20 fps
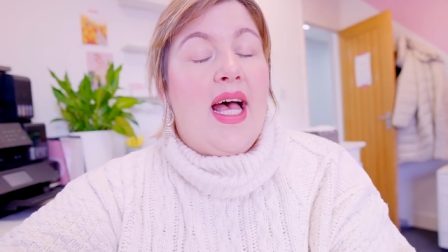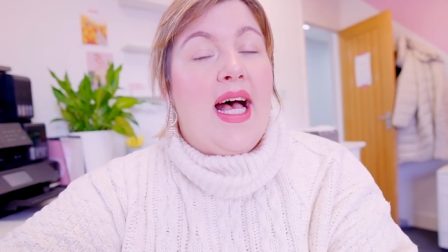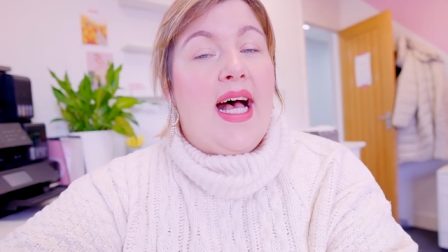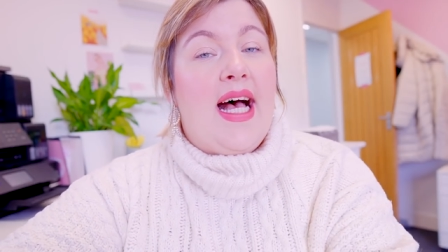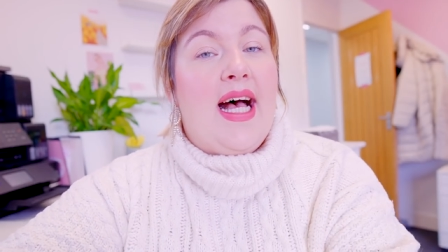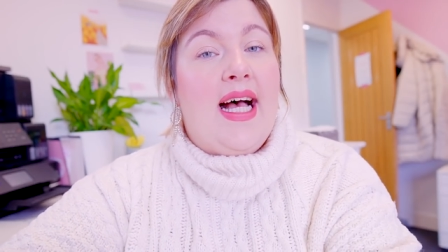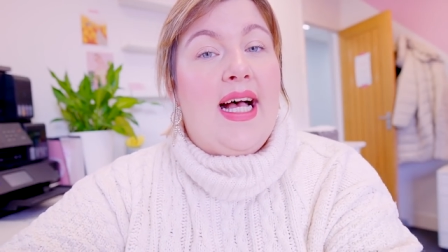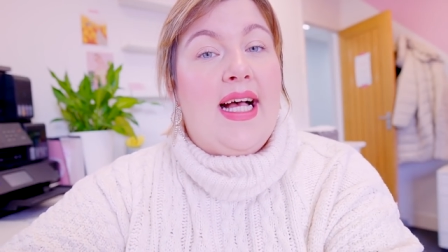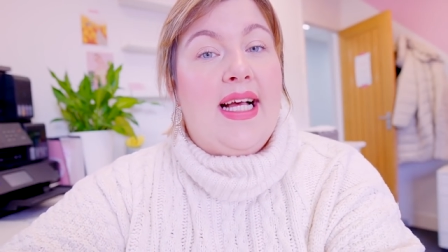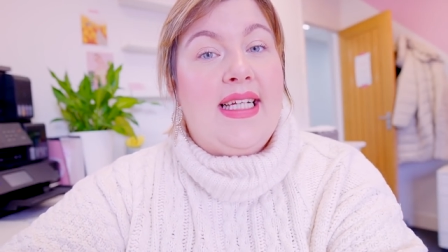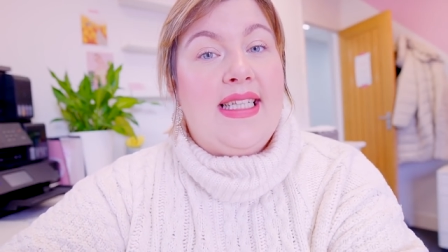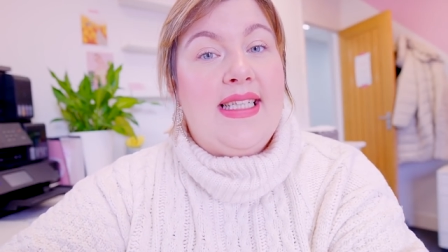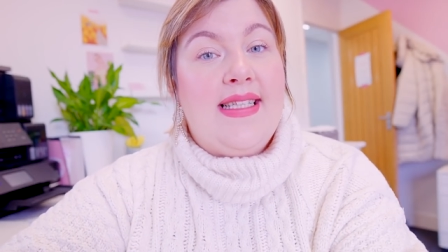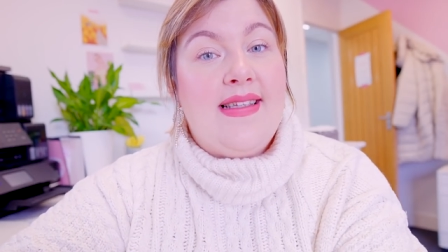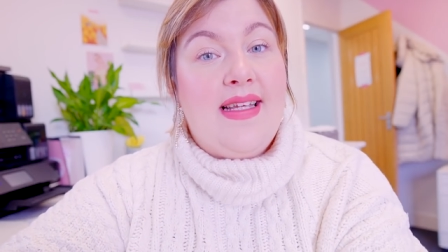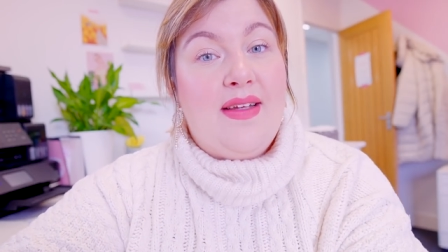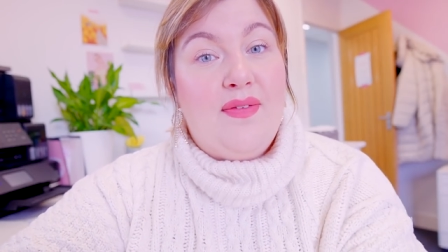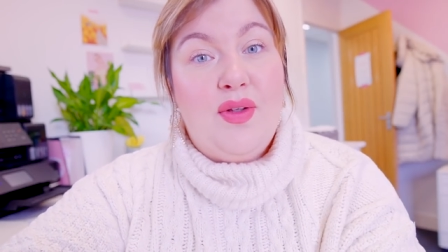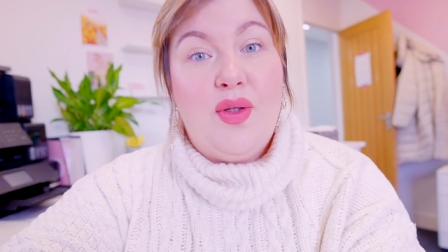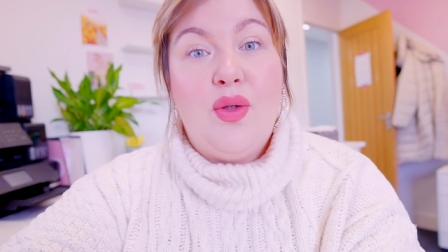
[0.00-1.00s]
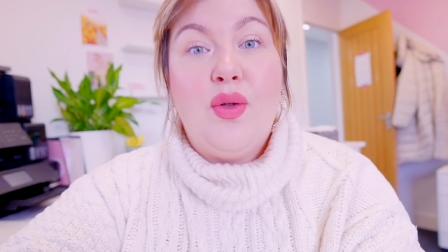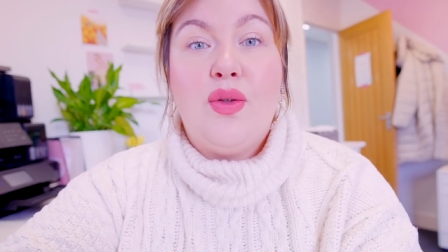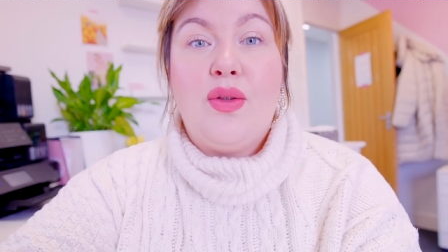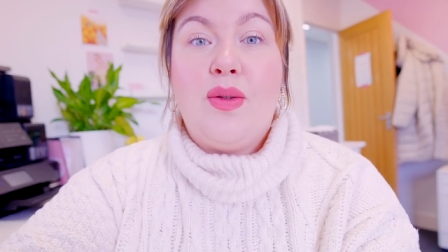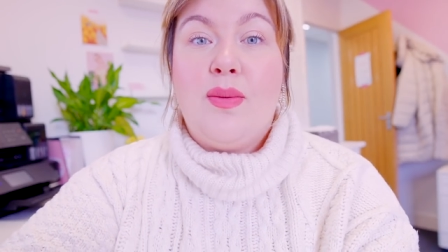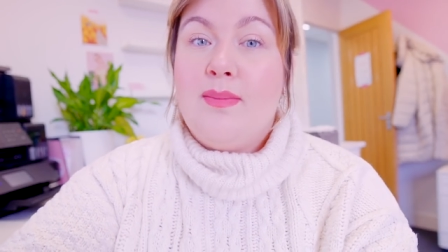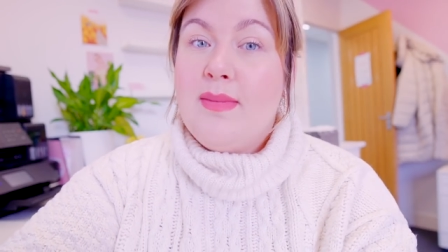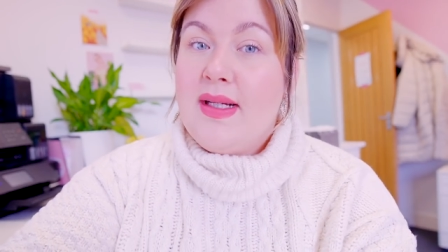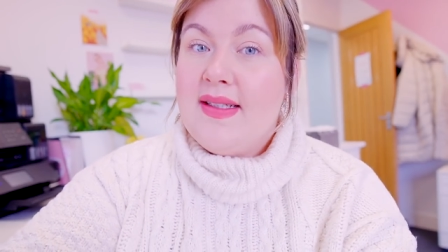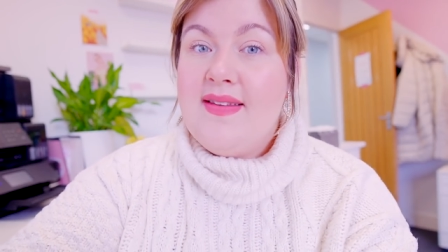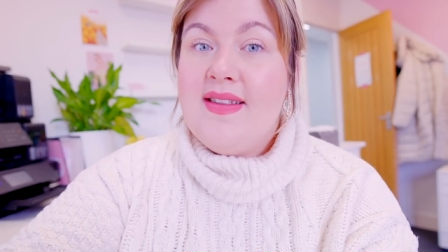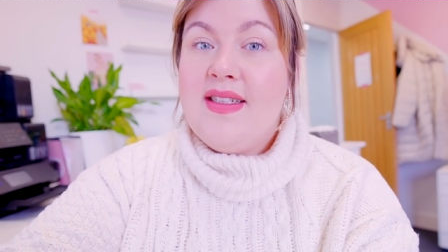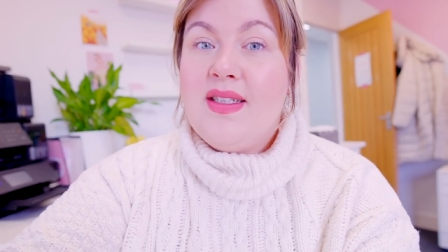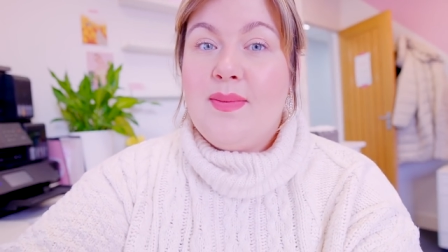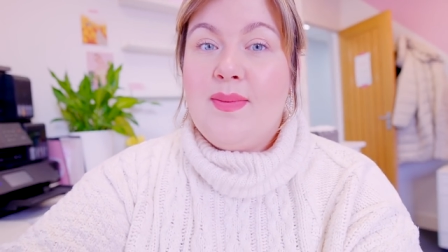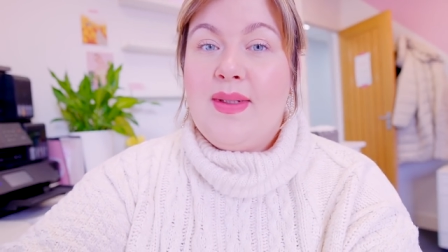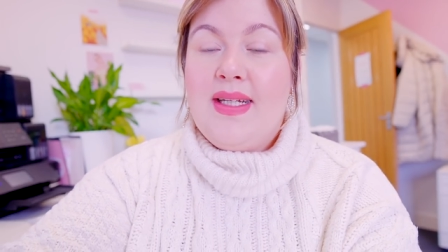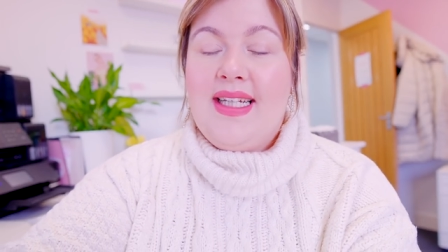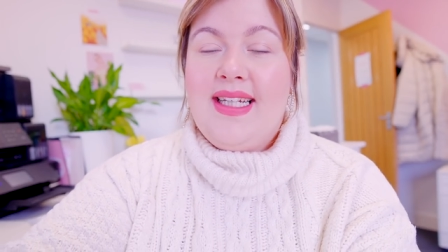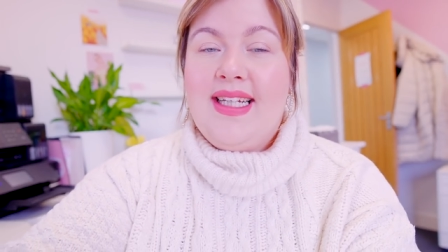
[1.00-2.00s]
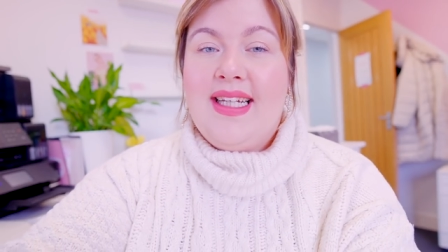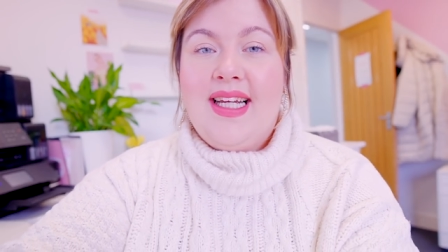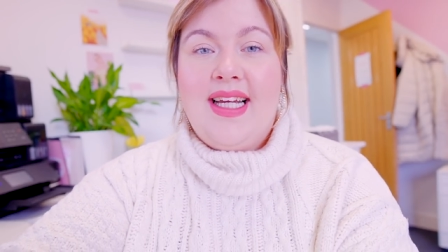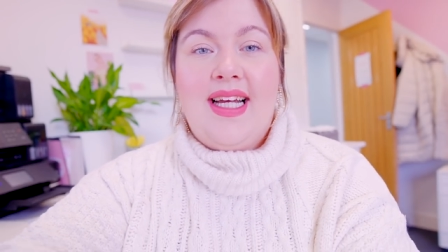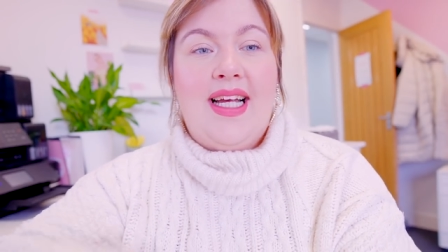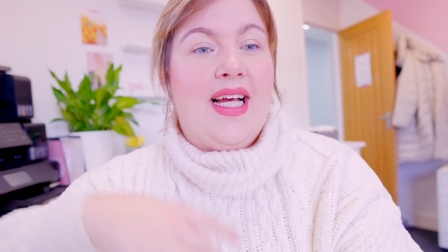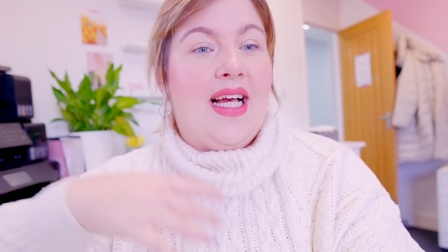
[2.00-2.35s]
And if you could message me